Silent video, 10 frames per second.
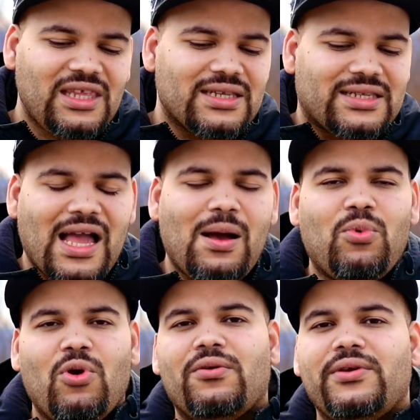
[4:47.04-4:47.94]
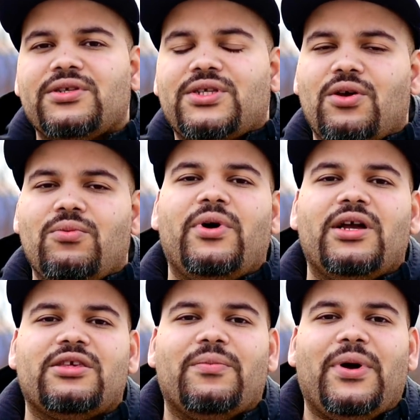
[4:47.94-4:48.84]
stop worrying so
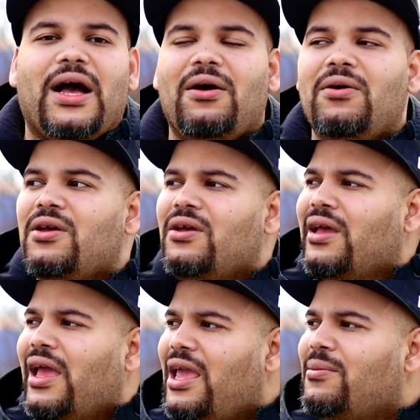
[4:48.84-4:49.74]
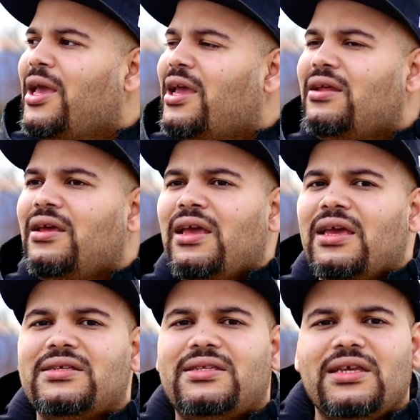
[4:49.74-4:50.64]
much about, hey man,
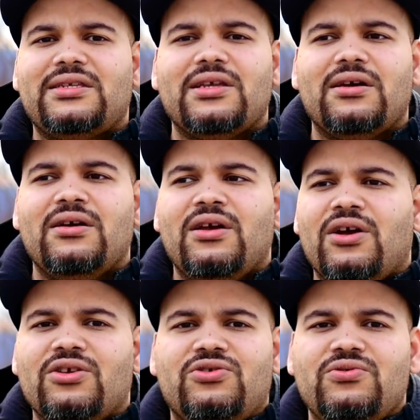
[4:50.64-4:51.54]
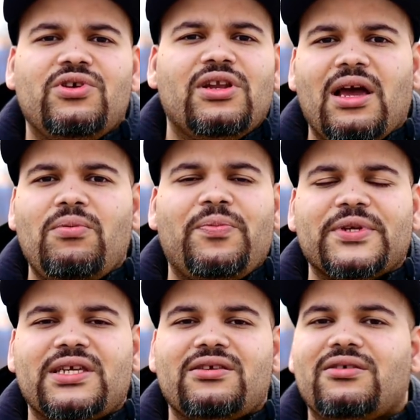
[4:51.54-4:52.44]
is this a, a junior level
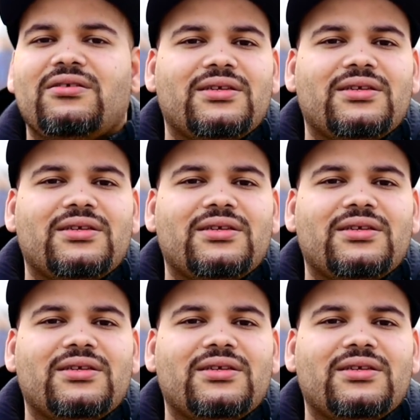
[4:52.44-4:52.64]
position?